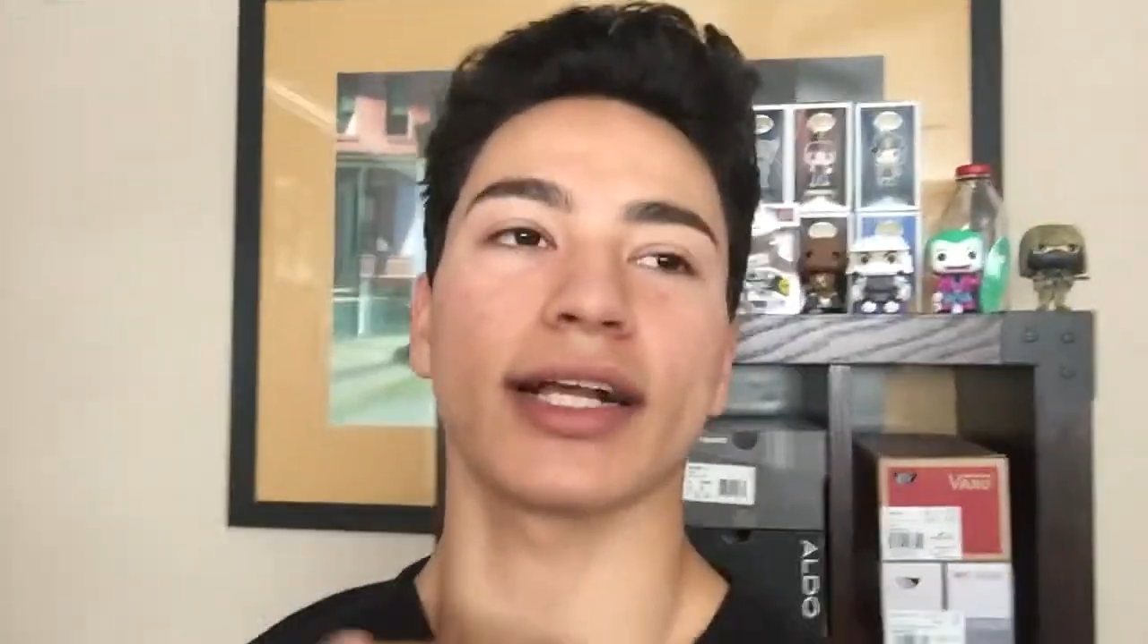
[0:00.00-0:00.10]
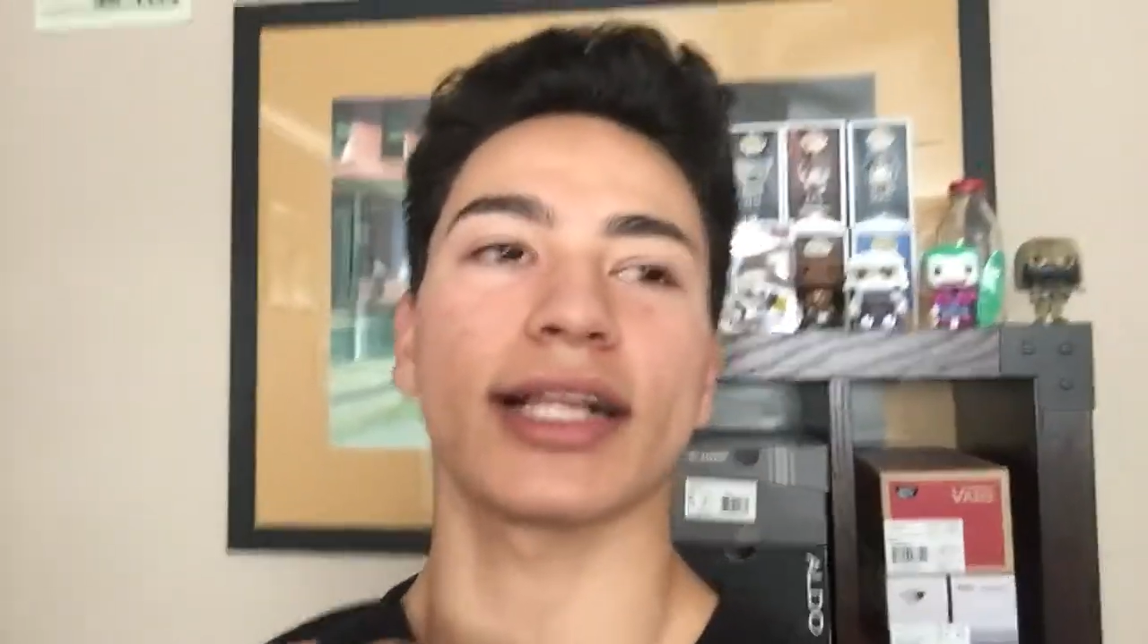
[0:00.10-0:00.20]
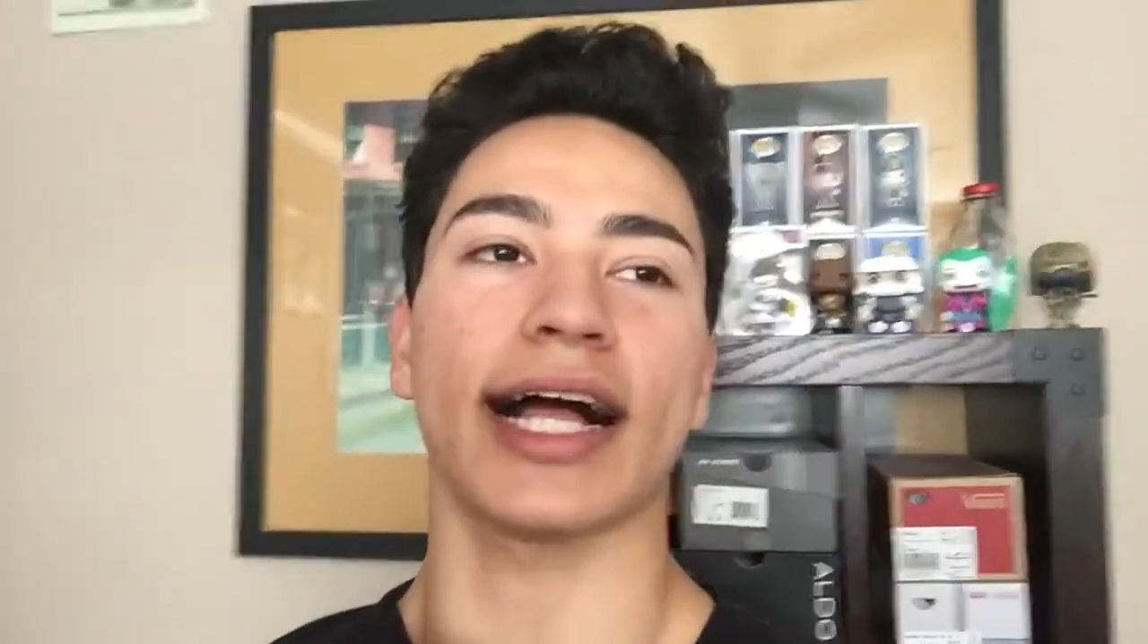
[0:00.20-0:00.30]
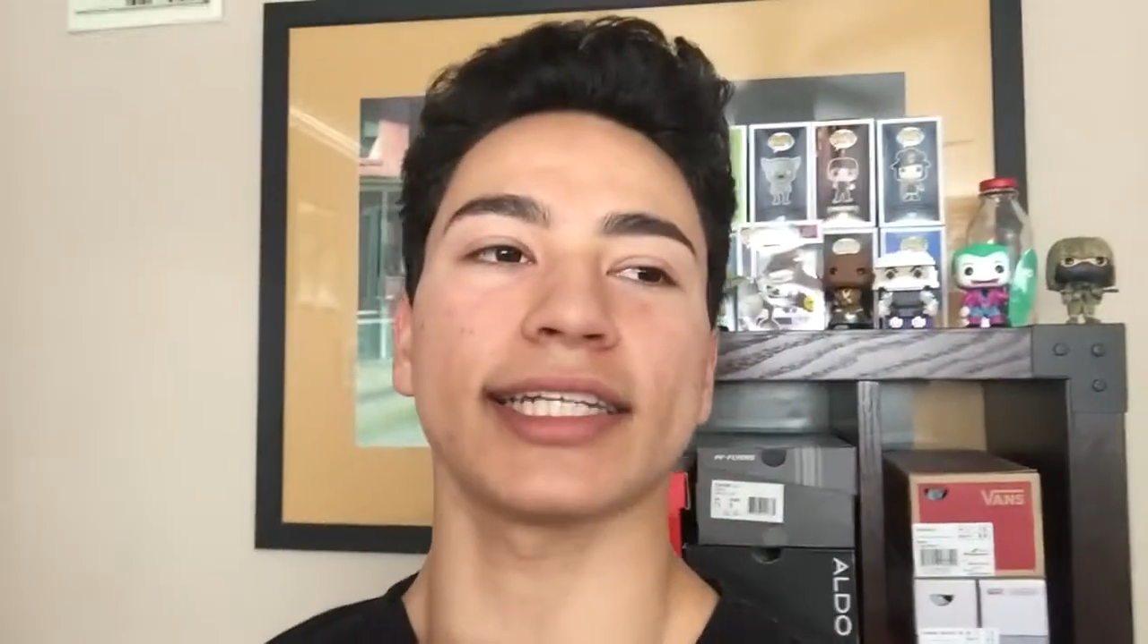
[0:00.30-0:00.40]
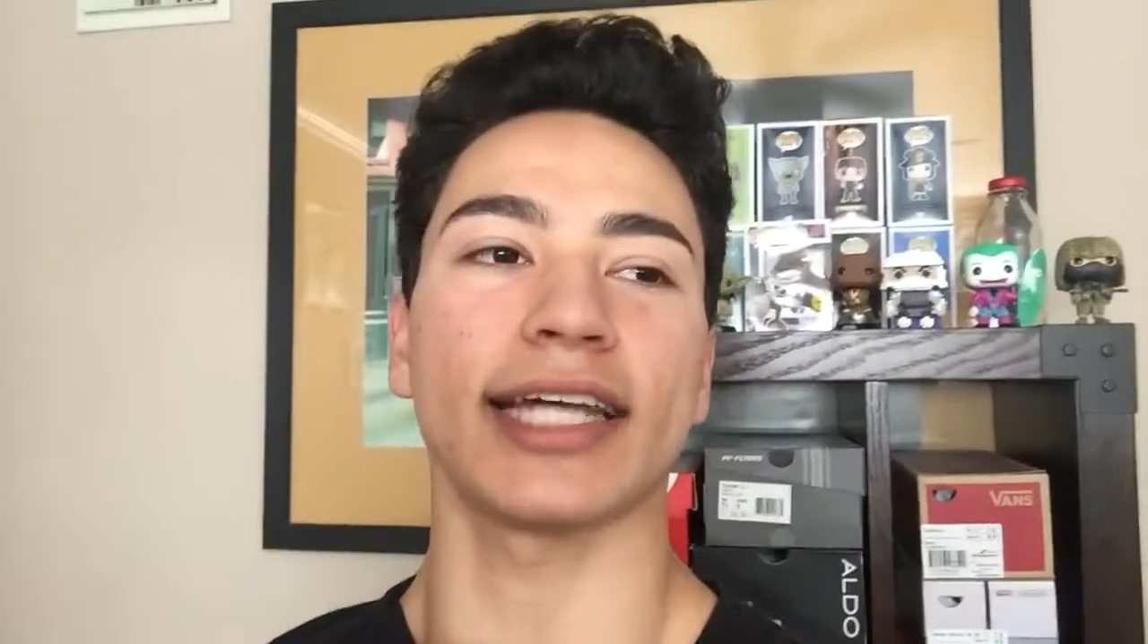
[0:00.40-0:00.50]

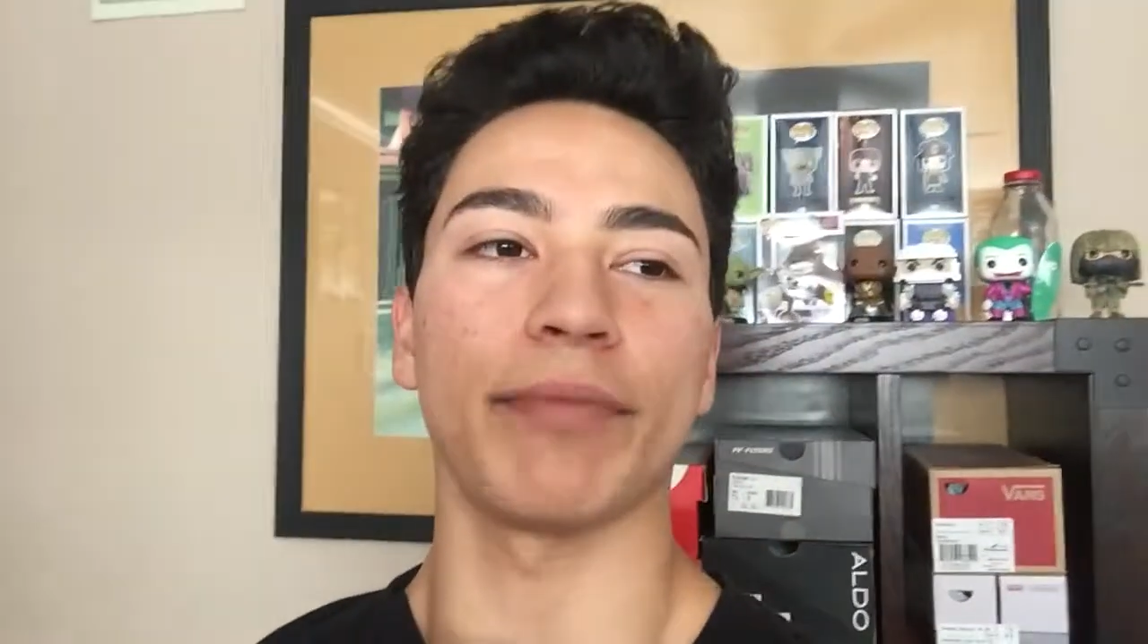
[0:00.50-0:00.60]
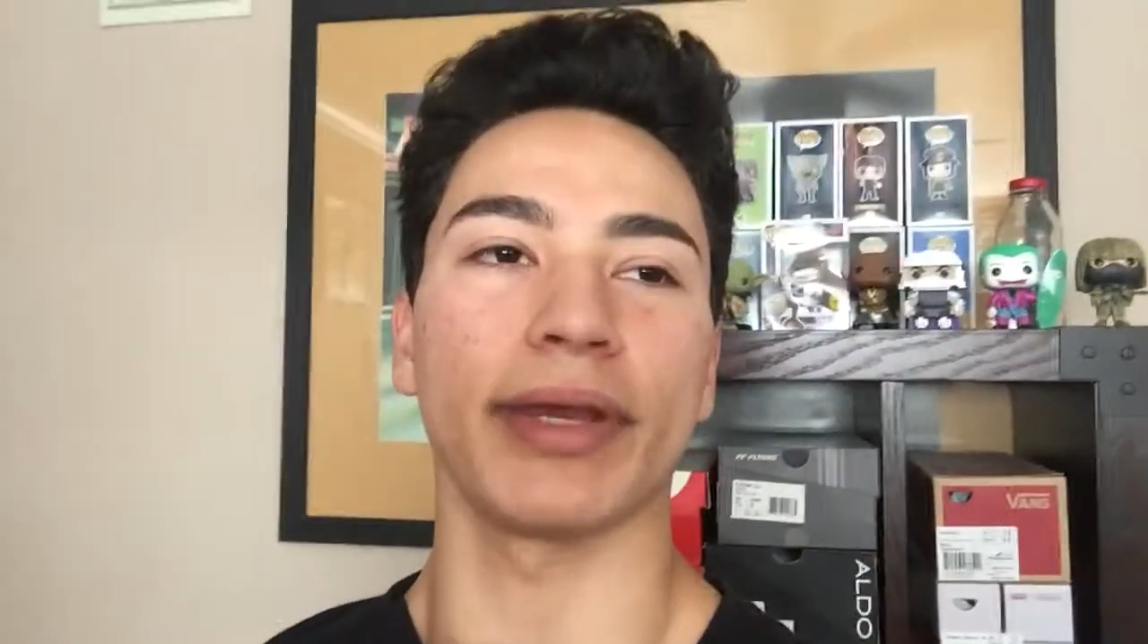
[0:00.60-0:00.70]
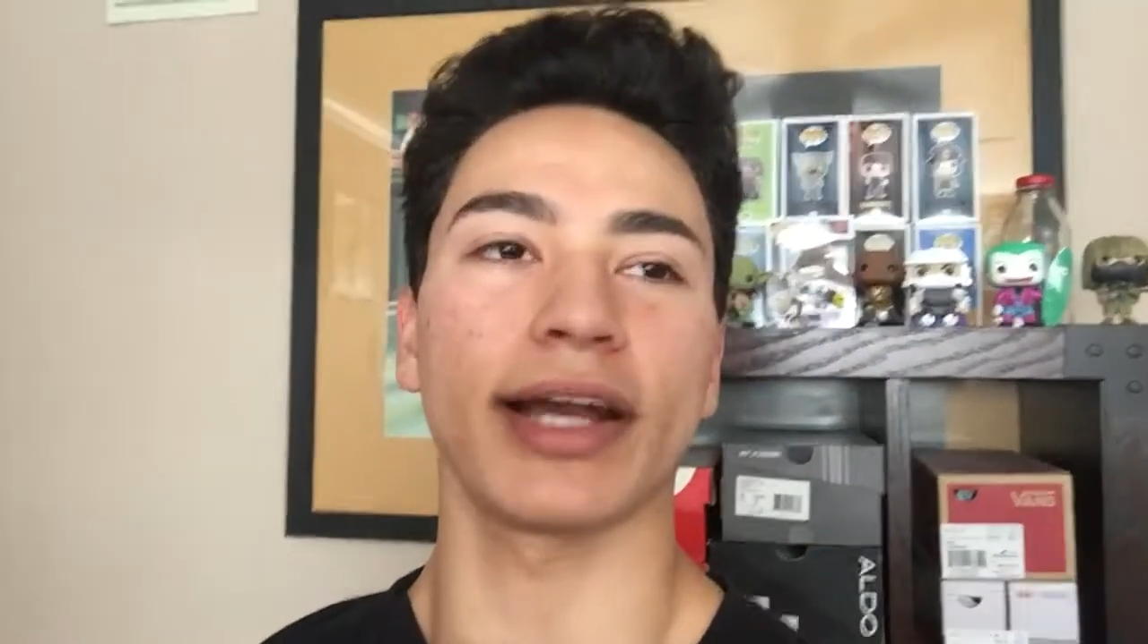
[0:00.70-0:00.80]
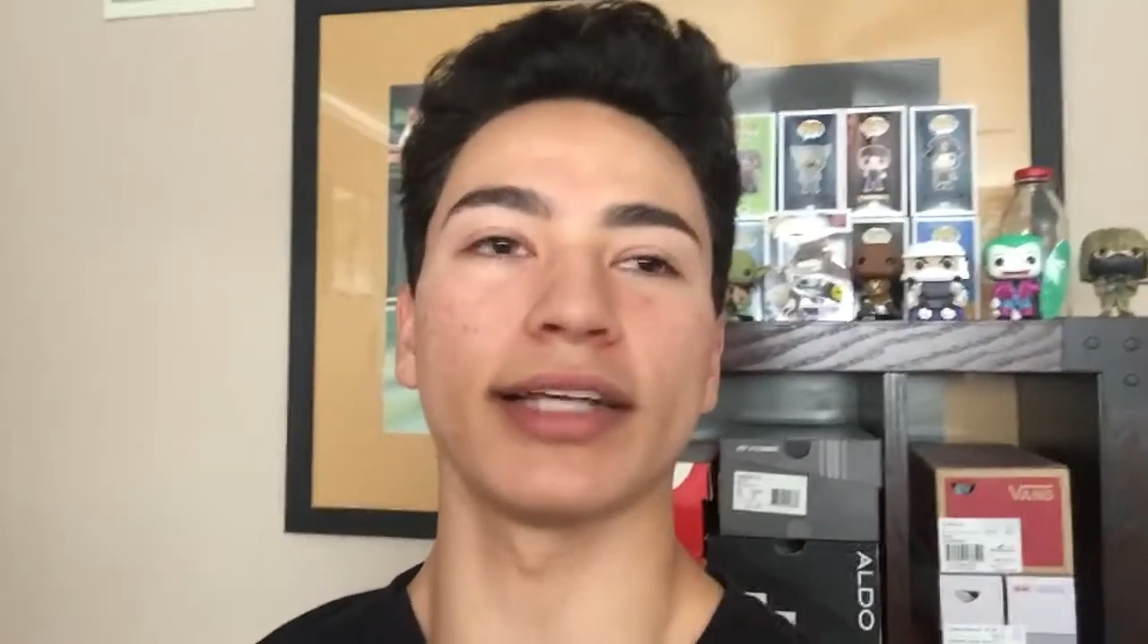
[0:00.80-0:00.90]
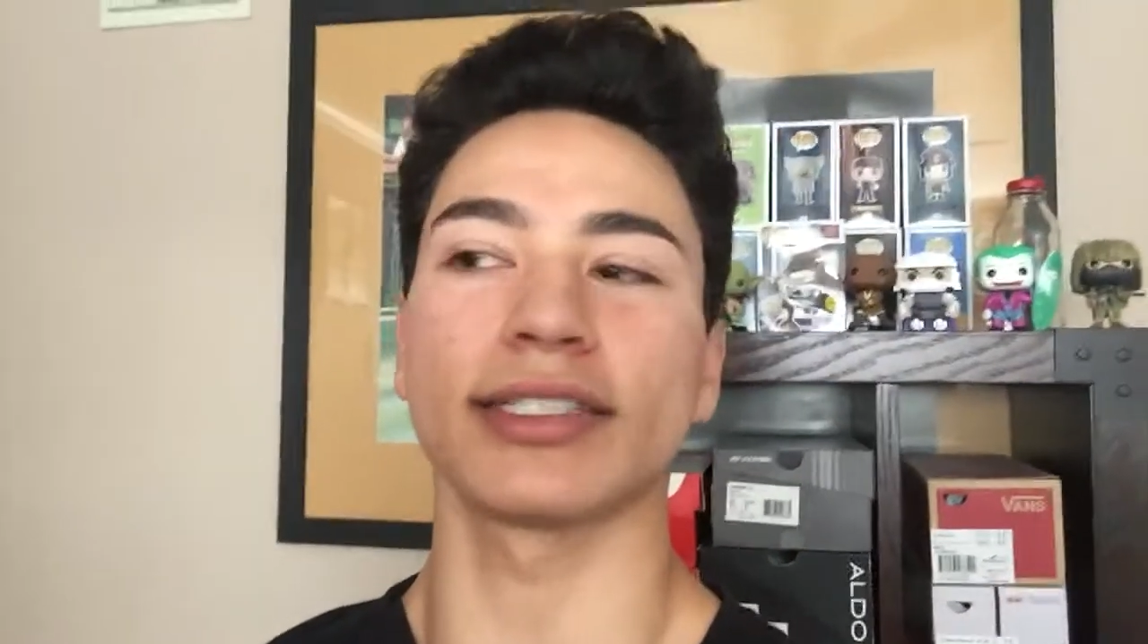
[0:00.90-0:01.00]
class time,
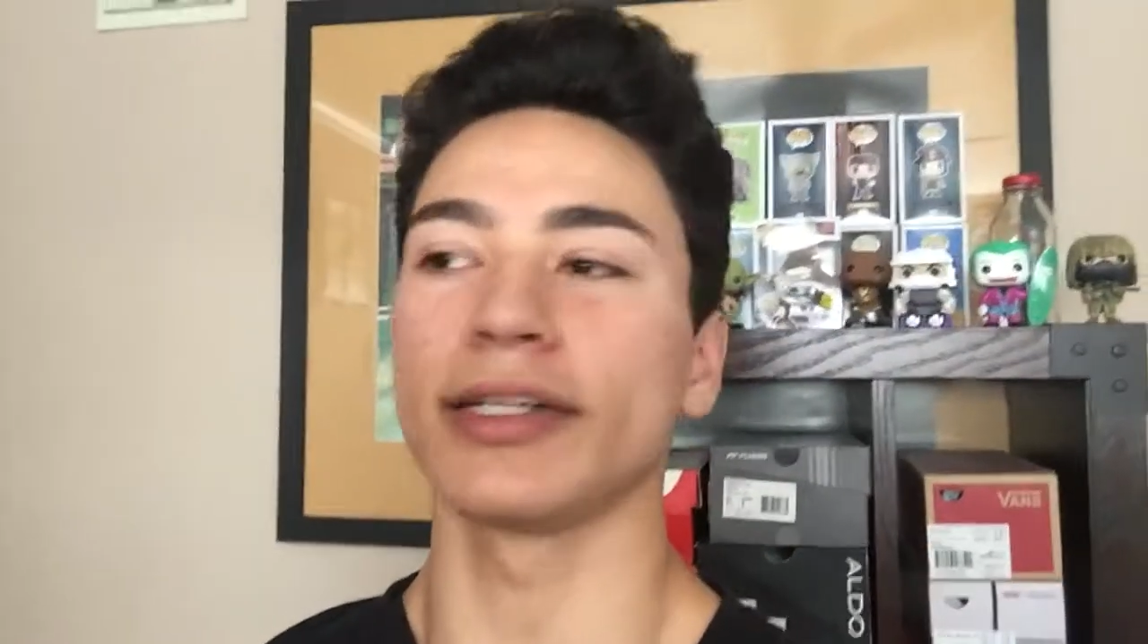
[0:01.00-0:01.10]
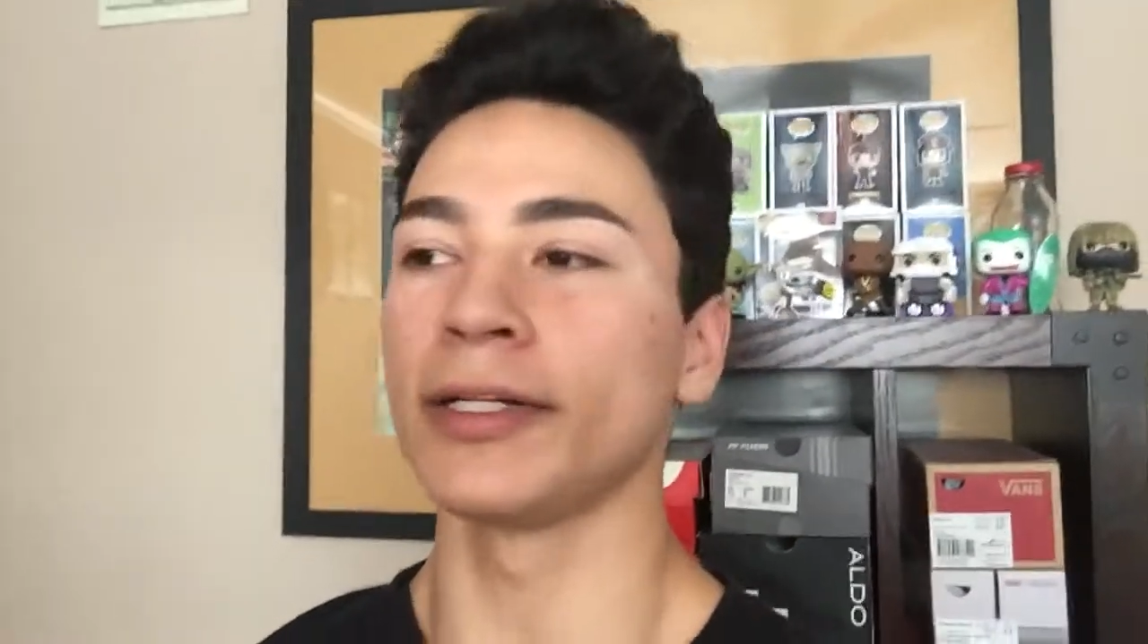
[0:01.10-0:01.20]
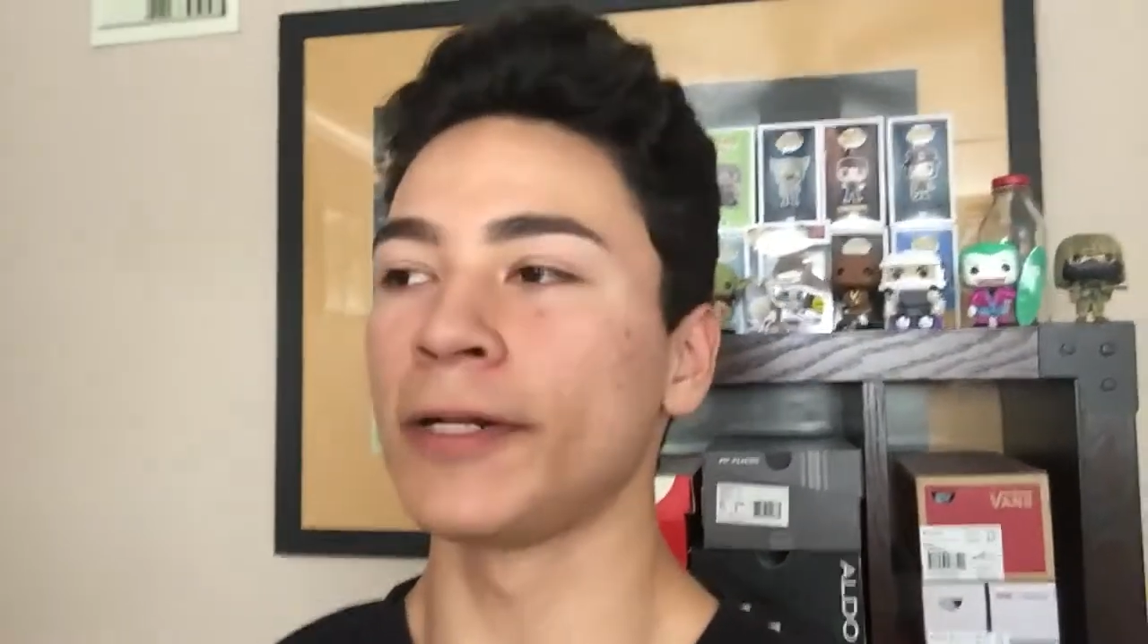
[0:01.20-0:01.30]
because